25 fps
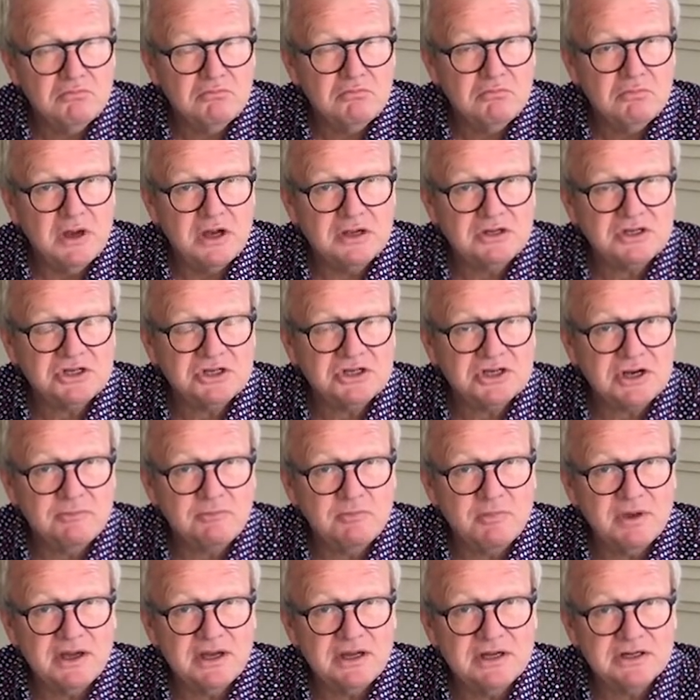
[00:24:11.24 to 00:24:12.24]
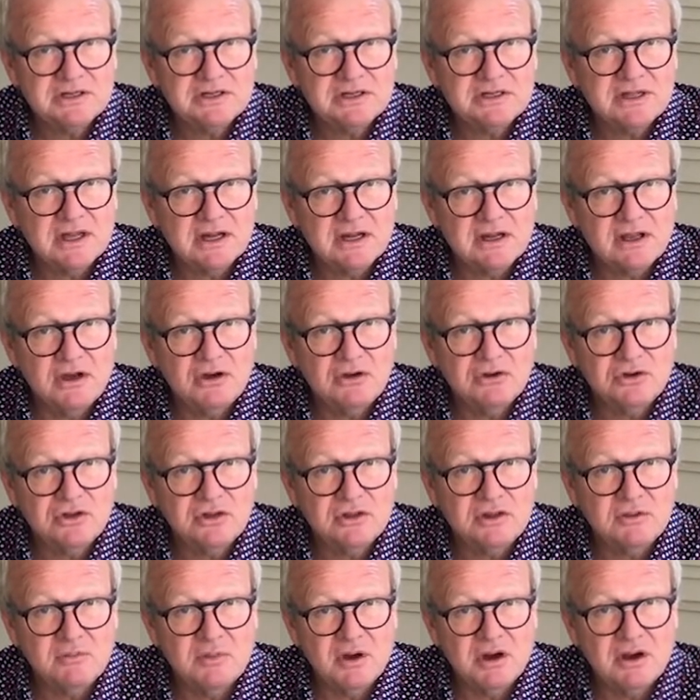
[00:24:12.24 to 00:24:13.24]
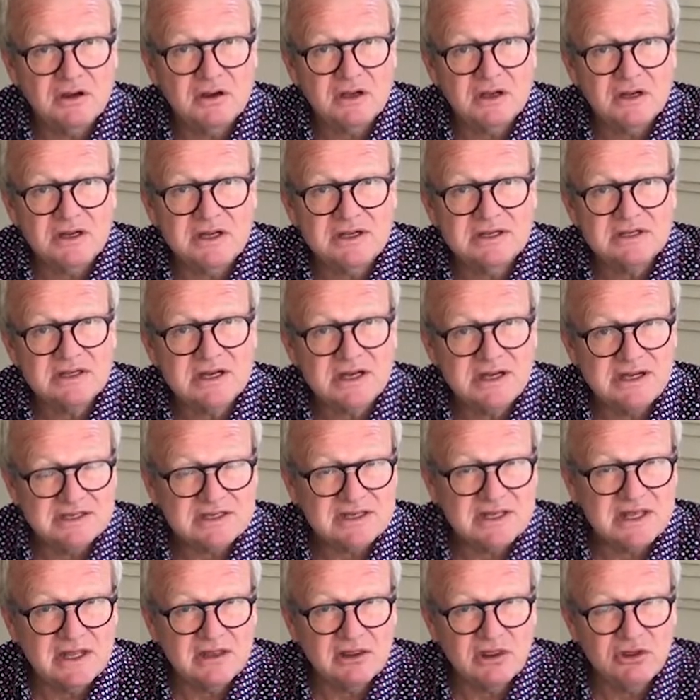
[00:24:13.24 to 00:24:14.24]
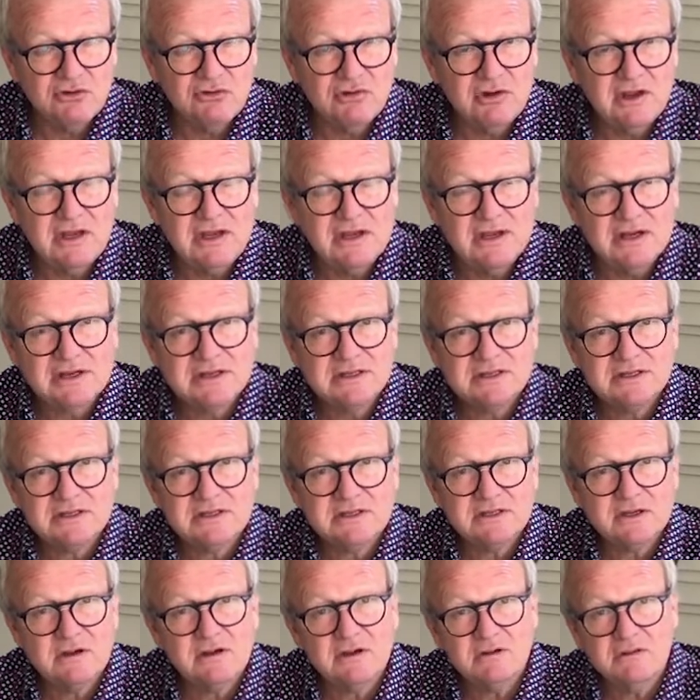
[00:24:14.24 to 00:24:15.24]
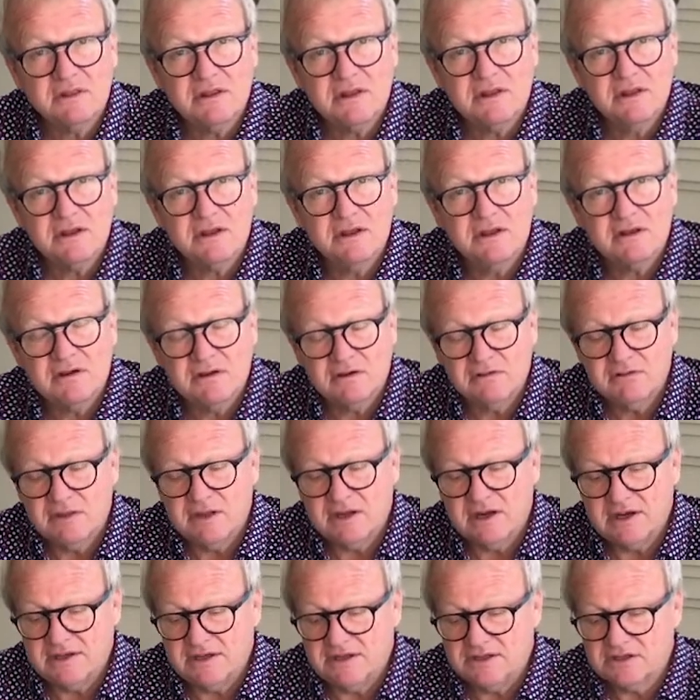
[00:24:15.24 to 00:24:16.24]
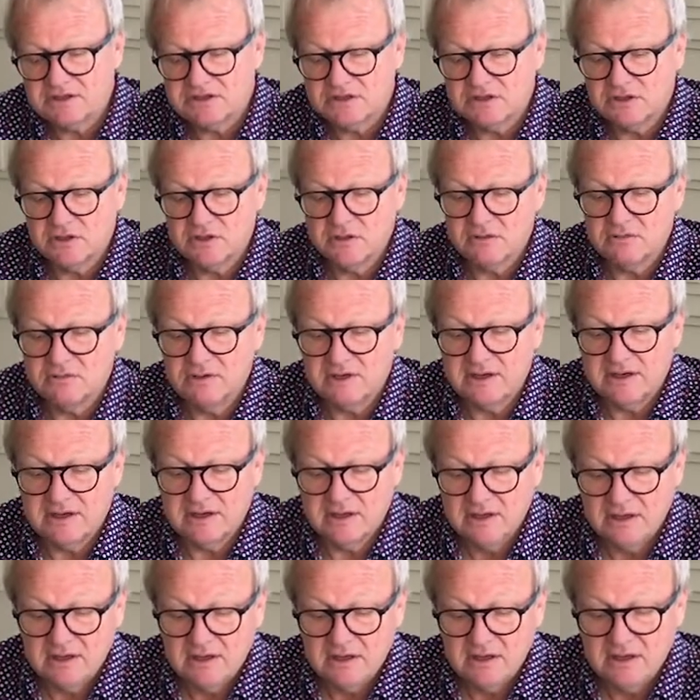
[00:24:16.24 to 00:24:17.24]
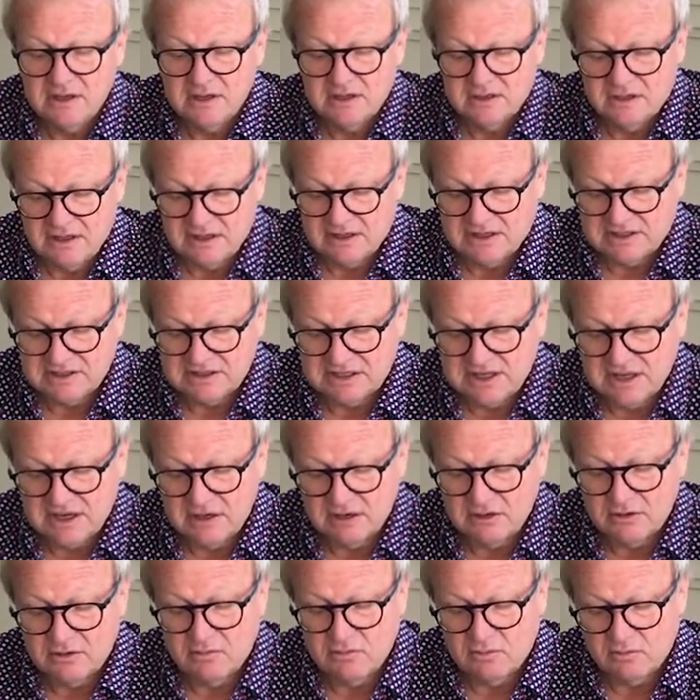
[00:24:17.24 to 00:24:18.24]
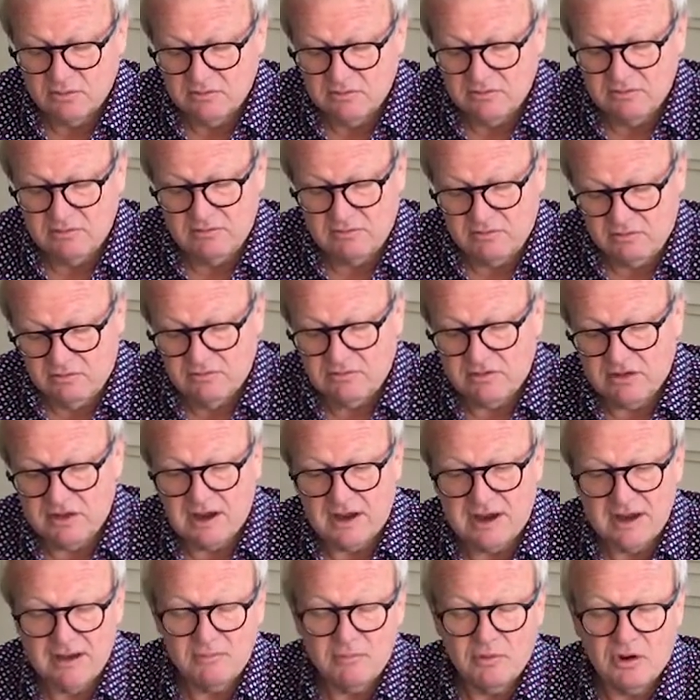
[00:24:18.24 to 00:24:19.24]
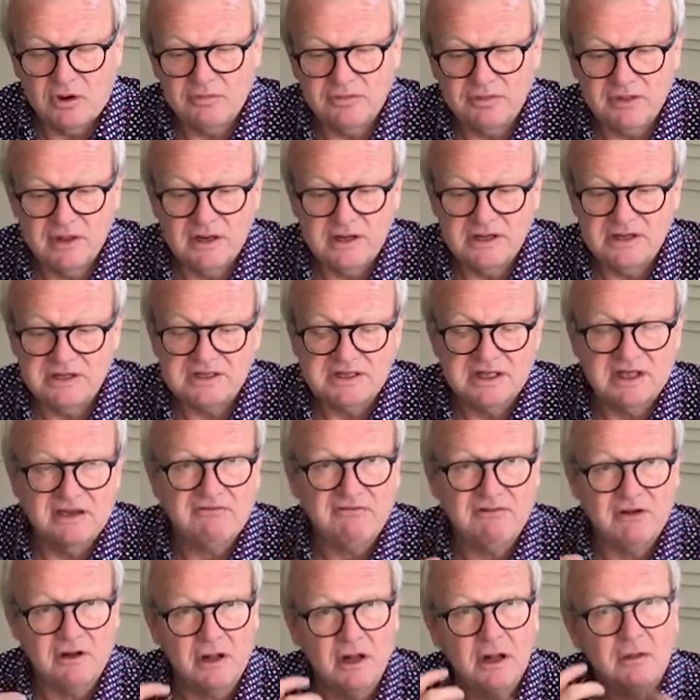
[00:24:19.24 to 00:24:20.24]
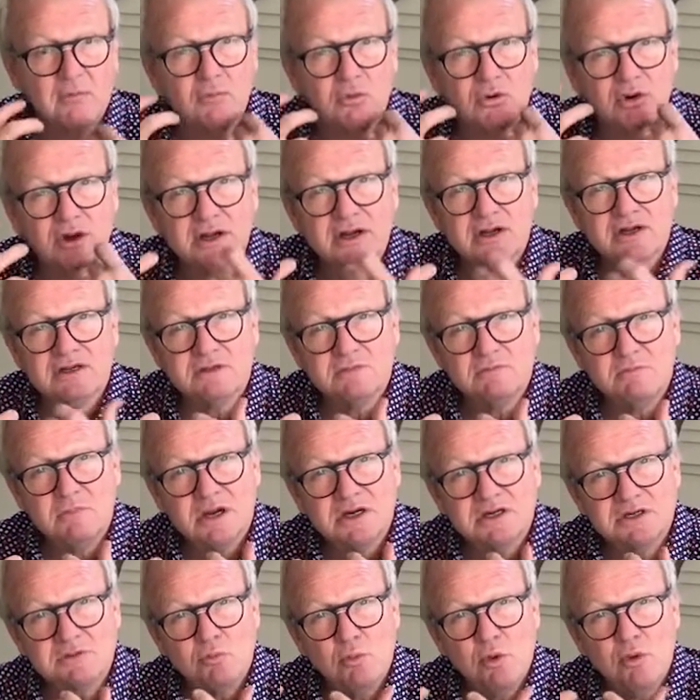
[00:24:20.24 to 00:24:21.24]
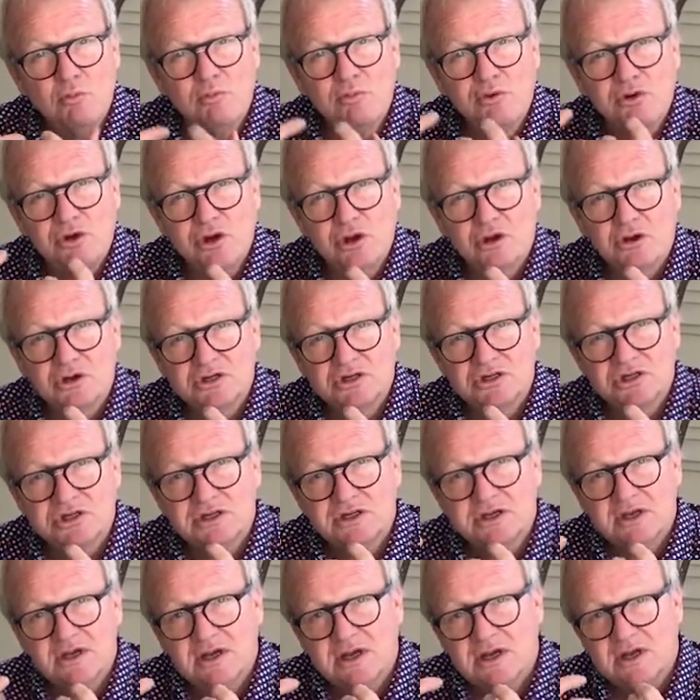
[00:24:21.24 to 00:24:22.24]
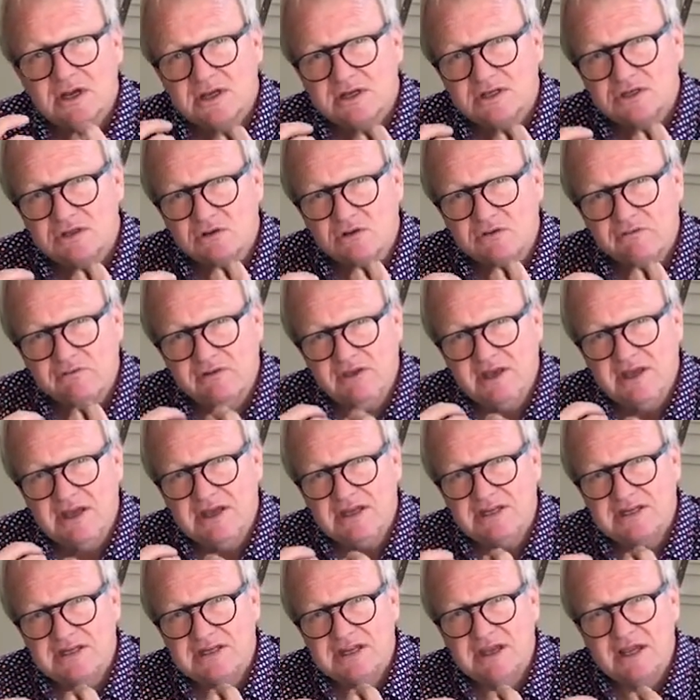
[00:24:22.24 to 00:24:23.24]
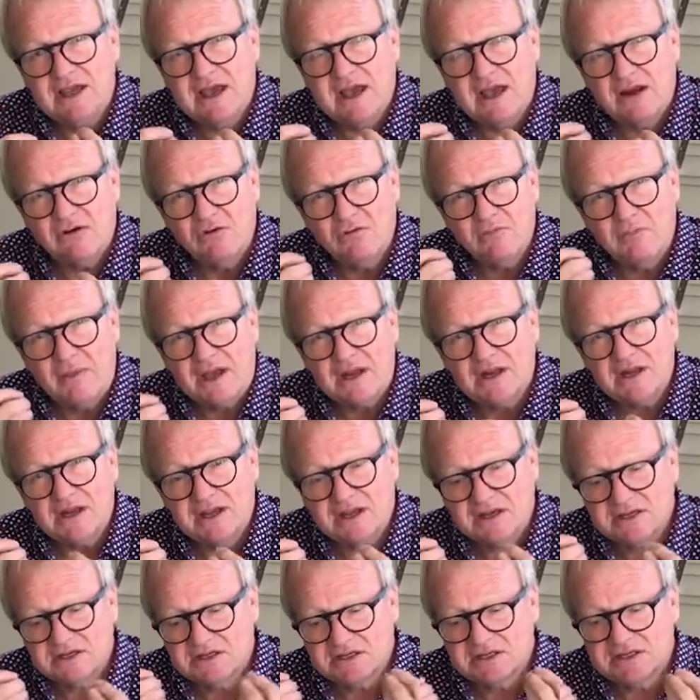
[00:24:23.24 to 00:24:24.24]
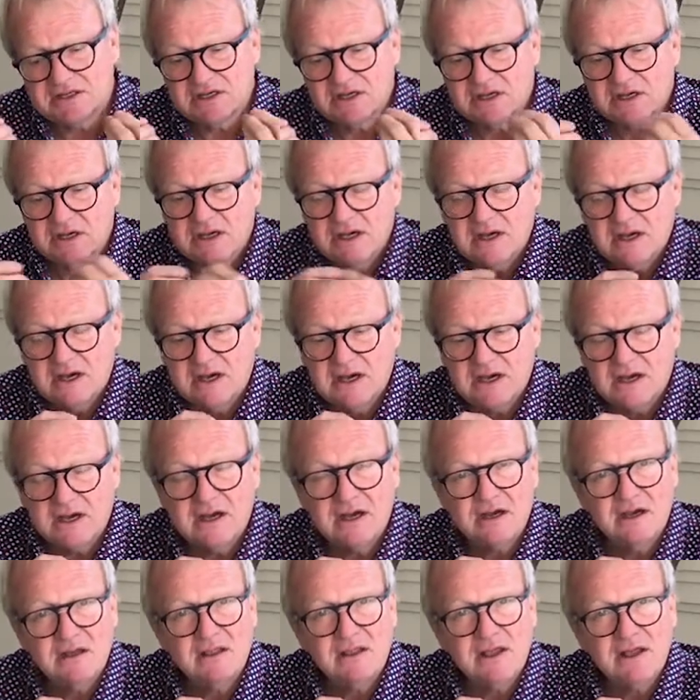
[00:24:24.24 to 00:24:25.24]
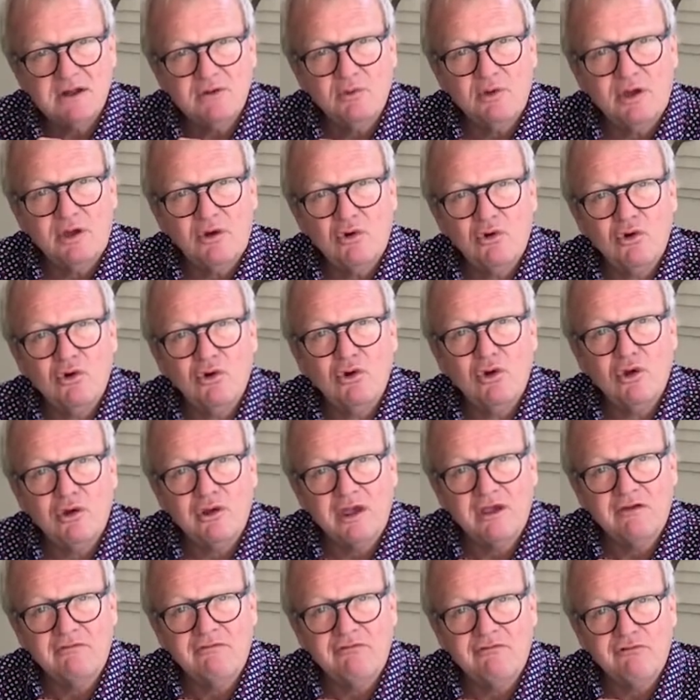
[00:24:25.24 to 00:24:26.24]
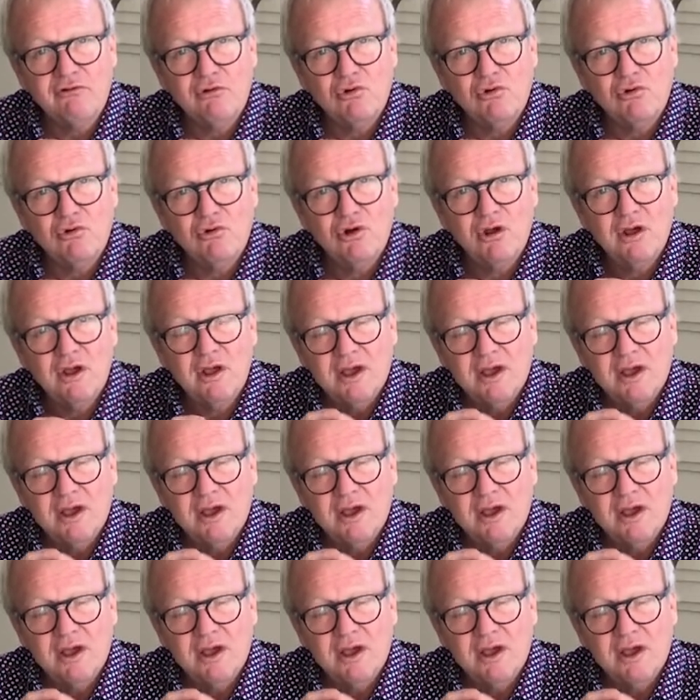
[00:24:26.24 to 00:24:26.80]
Most champagnes that go to the market is less than 3 years on the lease, so the extended time on the lease definitely brings much more brioche, sort of yeasty aromatics that we're all looking for